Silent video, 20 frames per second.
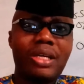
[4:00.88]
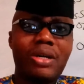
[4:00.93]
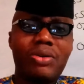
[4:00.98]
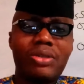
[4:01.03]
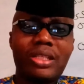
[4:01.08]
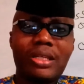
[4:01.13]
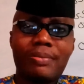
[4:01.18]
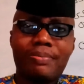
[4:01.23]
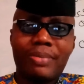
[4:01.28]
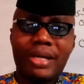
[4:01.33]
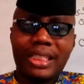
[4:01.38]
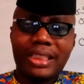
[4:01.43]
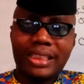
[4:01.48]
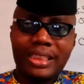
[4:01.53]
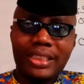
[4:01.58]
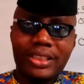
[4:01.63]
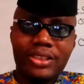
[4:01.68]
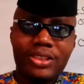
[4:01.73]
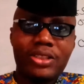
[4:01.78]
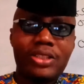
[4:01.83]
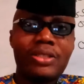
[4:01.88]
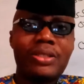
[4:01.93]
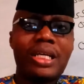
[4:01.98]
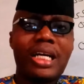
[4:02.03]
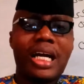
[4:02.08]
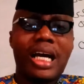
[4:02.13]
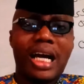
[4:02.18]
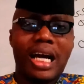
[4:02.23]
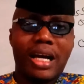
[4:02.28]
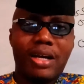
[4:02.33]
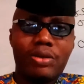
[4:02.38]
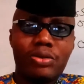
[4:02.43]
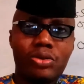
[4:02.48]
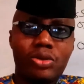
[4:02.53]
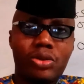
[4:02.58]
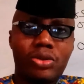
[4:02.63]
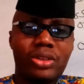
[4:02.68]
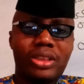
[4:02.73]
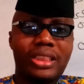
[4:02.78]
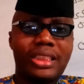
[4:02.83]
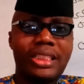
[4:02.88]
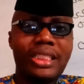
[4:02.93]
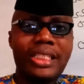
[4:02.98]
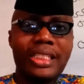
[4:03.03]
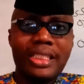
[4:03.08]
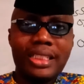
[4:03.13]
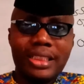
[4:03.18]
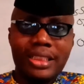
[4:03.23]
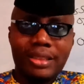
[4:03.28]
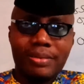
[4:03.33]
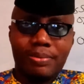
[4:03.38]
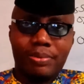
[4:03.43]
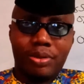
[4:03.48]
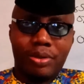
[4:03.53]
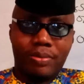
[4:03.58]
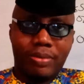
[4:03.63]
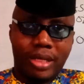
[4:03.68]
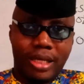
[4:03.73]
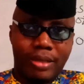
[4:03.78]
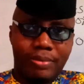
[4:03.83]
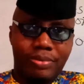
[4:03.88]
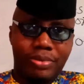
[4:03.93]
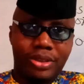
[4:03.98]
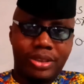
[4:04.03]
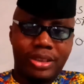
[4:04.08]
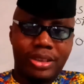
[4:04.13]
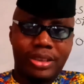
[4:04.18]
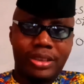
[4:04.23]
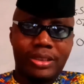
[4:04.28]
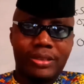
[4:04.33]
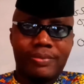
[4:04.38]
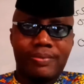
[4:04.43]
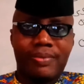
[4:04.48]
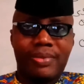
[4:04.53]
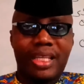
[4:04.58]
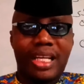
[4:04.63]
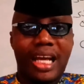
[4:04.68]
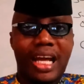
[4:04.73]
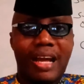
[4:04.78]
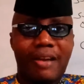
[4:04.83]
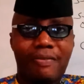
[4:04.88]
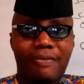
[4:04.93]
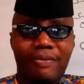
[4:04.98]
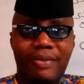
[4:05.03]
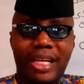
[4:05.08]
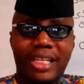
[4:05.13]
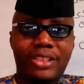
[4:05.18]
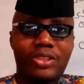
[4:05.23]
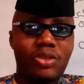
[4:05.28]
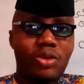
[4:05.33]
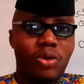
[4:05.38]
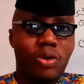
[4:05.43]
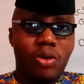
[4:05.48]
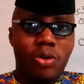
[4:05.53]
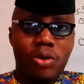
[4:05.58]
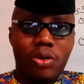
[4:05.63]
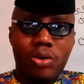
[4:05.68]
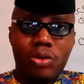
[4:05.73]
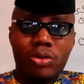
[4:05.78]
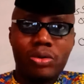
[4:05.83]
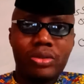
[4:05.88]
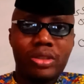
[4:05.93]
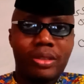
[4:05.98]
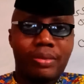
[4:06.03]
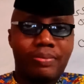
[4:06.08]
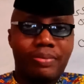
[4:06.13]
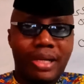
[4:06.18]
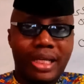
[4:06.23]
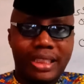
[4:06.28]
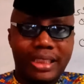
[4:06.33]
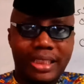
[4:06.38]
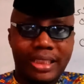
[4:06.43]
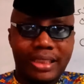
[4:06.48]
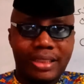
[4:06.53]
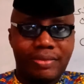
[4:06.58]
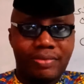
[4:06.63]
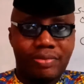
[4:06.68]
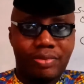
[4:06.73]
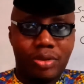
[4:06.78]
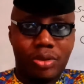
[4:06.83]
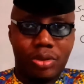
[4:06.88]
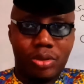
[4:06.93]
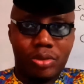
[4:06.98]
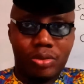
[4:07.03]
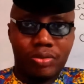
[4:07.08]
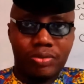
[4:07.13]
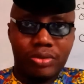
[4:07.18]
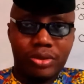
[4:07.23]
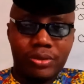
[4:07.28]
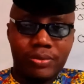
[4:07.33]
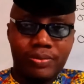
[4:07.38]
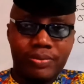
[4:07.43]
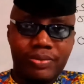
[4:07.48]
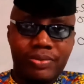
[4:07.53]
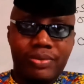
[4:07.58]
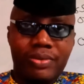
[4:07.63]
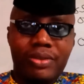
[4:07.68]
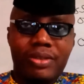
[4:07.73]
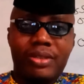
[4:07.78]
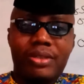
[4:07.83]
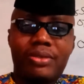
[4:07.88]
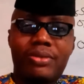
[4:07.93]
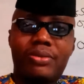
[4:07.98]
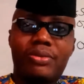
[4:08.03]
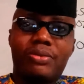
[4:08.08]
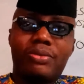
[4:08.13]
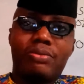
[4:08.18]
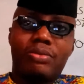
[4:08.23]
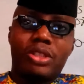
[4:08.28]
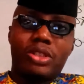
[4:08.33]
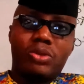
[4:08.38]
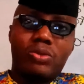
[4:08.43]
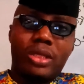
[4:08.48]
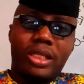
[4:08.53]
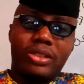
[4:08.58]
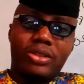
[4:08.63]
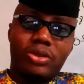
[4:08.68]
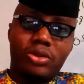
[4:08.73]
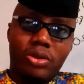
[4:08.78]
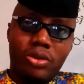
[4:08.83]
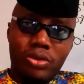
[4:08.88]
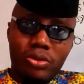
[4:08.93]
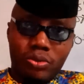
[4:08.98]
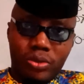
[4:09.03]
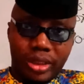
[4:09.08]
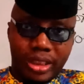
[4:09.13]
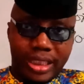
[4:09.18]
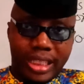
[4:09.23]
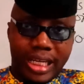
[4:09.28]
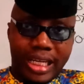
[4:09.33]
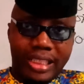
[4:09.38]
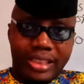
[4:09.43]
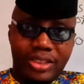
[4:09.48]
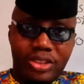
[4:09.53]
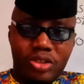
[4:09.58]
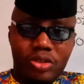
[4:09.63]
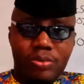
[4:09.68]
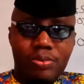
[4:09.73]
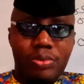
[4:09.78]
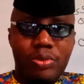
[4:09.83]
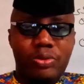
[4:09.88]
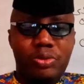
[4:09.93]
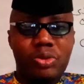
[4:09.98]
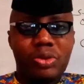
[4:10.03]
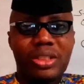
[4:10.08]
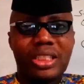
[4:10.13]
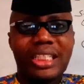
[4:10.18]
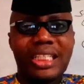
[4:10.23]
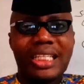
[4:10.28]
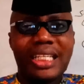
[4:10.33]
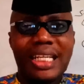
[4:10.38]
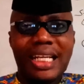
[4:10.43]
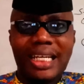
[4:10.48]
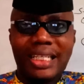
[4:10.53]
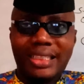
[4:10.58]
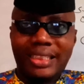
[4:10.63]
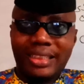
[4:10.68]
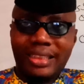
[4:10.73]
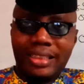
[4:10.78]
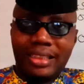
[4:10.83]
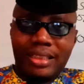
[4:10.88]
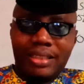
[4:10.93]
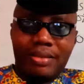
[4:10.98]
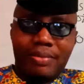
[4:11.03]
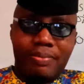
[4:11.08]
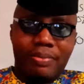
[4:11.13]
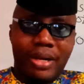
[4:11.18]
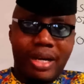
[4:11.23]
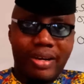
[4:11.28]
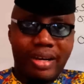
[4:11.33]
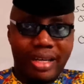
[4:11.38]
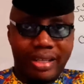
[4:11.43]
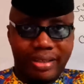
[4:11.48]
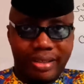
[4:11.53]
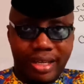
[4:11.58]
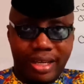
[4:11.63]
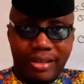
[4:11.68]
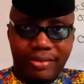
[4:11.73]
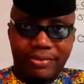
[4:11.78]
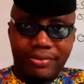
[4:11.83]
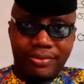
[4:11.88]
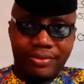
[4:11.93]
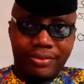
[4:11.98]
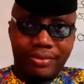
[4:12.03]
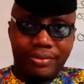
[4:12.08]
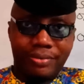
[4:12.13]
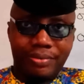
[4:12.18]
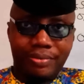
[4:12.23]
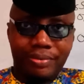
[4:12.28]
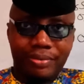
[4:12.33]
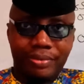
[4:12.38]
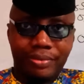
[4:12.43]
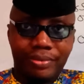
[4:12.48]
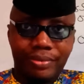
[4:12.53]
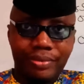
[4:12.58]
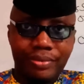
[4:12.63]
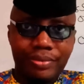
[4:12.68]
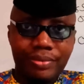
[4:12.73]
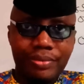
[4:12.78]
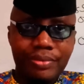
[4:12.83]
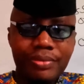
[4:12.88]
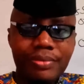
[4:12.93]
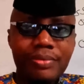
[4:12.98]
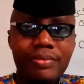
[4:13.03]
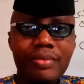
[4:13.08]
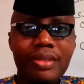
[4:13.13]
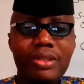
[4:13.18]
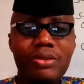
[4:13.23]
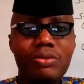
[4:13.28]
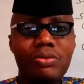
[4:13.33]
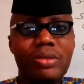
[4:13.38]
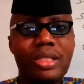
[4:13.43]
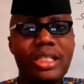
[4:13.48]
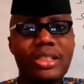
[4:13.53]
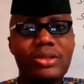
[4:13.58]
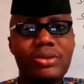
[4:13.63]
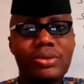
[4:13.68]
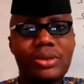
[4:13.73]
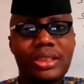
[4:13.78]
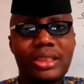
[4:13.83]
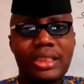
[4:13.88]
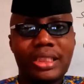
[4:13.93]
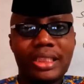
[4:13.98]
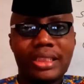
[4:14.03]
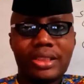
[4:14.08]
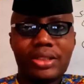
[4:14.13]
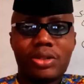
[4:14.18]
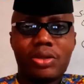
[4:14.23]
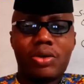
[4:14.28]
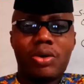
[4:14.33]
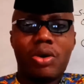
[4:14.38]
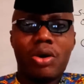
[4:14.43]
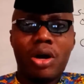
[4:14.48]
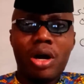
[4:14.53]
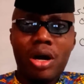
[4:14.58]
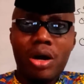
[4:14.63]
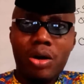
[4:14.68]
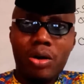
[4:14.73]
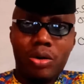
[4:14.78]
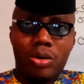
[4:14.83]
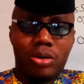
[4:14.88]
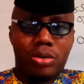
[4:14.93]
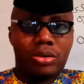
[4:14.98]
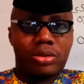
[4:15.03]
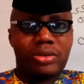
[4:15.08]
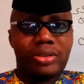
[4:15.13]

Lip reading: other parties, how does these problems affect all the parties involved? When you are done with that, you move to the next paragraph where you state all